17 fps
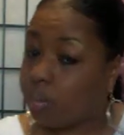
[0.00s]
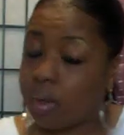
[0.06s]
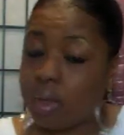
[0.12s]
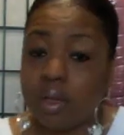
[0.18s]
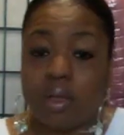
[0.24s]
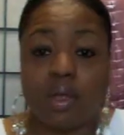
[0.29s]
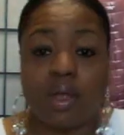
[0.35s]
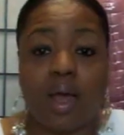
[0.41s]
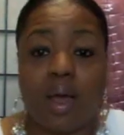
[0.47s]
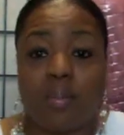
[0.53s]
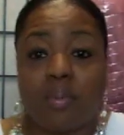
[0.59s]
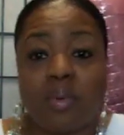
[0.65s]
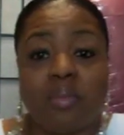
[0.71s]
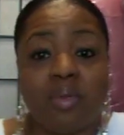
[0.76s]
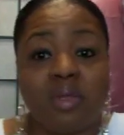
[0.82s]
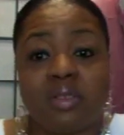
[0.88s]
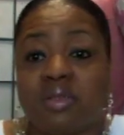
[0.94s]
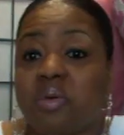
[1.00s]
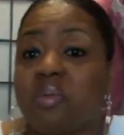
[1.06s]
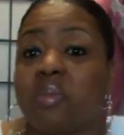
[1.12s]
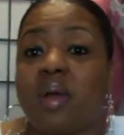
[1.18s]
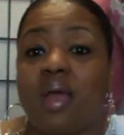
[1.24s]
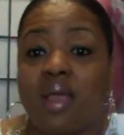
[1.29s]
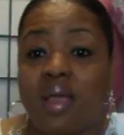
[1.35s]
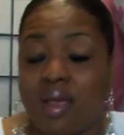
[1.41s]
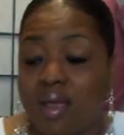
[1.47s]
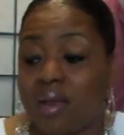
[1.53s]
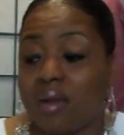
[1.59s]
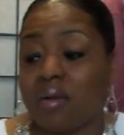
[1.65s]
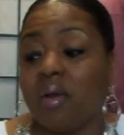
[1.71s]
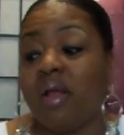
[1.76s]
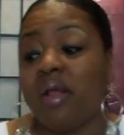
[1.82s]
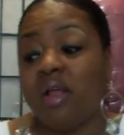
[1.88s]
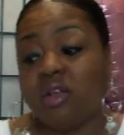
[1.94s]
many compliments on my
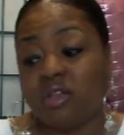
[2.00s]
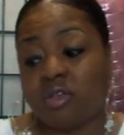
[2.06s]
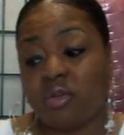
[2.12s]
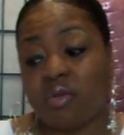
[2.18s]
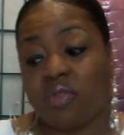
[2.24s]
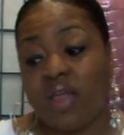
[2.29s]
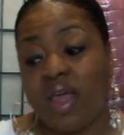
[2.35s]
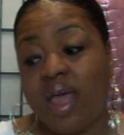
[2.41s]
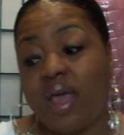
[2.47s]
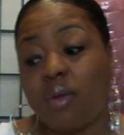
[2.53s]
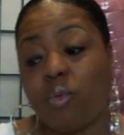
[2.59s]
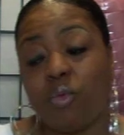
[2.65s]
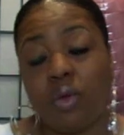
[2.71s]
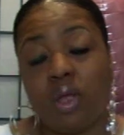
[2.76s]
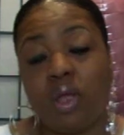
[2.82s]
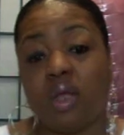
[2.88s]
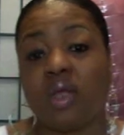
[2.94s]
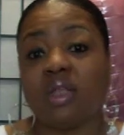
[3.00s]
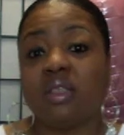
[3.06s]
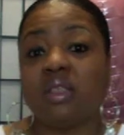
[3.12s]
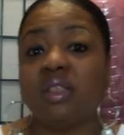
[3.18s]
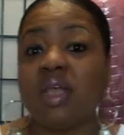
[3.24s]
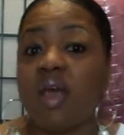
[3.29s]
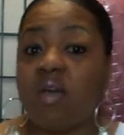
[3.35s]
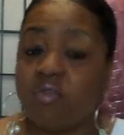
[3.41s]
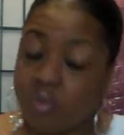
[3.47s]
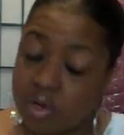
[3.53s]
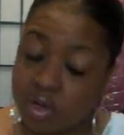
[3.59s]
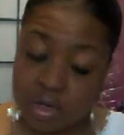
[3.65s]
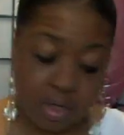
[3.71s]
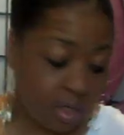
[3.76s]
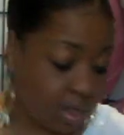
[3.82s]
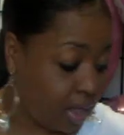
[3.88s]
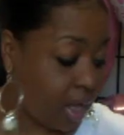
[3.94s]
hair. So that wig is
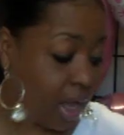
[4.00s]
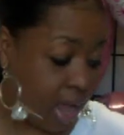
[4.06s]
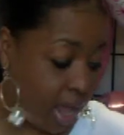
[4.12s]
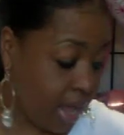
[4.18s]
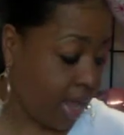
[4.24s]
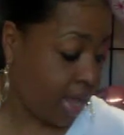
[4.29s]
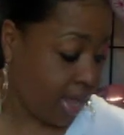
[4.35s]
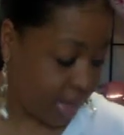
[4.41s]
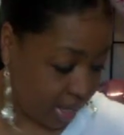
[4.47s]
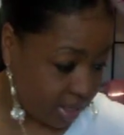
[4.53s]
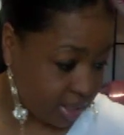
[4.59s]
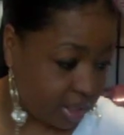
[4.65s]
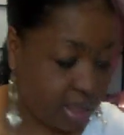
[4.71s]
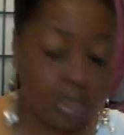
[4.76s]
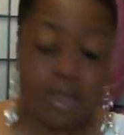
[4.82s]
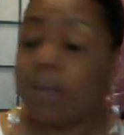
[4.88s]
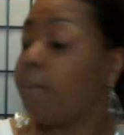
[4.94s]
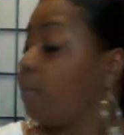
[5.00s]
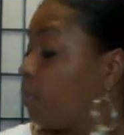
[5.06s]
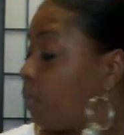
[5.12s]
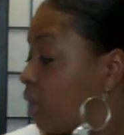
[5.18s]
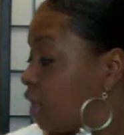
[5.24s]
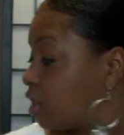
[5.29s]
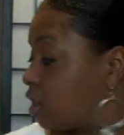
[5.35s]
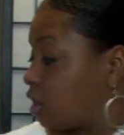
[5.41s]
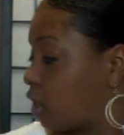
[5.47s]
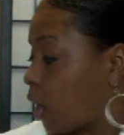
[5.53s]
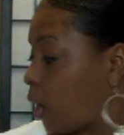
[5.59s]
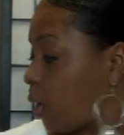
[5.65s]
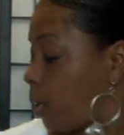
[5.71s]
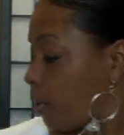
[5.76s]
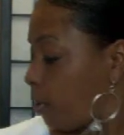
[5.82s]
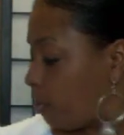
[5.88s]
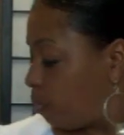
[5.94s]
definitely a hit.
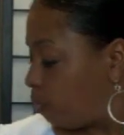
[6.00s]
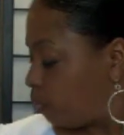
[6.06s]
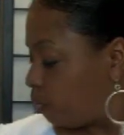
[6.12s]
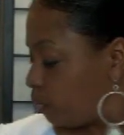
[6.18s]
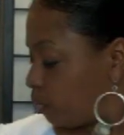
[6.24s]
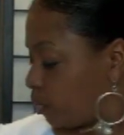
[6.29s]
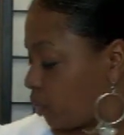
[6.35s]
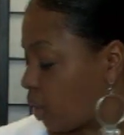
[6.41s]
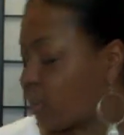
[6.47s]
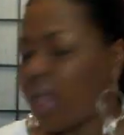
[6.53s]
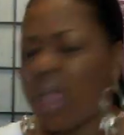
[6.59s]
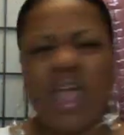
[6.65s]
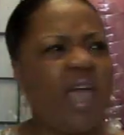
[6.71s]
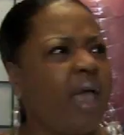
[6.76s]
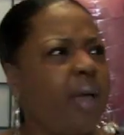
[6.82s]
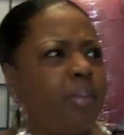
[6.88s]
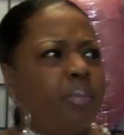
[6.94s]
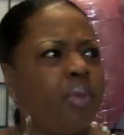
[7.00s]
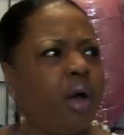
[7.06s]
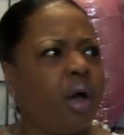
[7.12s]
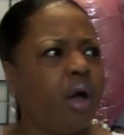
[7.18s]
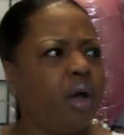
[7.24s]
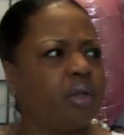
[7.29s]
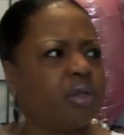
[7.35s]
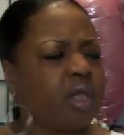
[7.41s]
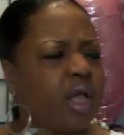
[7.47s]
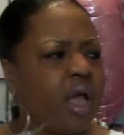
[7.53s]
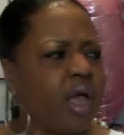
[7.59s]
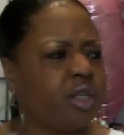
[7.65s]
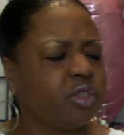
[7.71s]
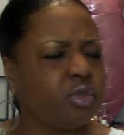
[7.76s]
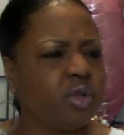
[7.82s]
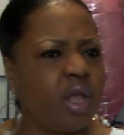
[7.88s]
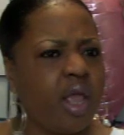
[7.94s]
So they had uh, the
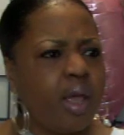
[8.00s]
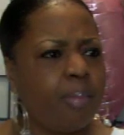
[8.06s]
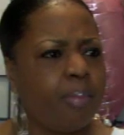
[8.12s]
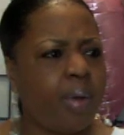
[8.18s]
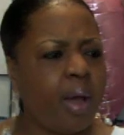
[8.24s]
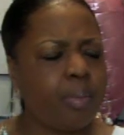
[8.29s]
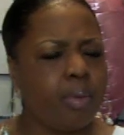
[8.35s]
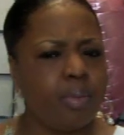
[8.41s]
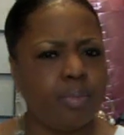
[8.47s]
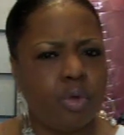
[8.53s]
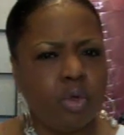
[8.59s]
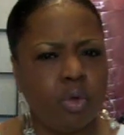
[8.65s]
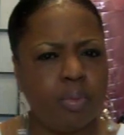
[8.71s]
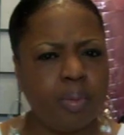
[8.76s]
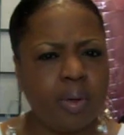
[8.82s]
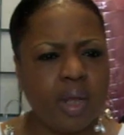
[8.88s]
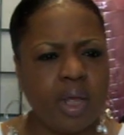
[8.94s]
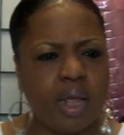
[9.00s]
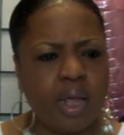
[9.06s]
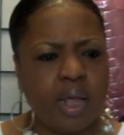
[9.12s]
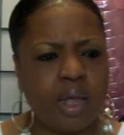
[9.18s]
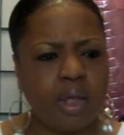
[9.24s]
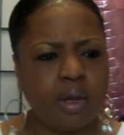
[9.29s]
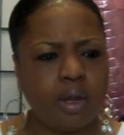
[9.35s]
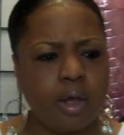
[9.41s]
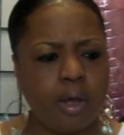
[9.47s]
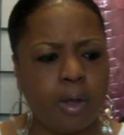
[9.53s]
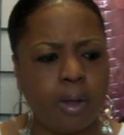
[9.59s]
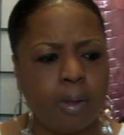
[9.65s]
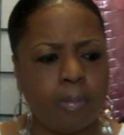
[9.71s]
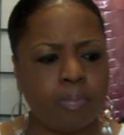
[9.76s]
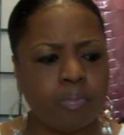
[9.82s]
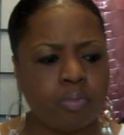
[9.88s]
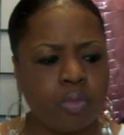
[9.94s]
concert. They had Bobby Blue Bland,
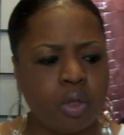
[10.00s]
um,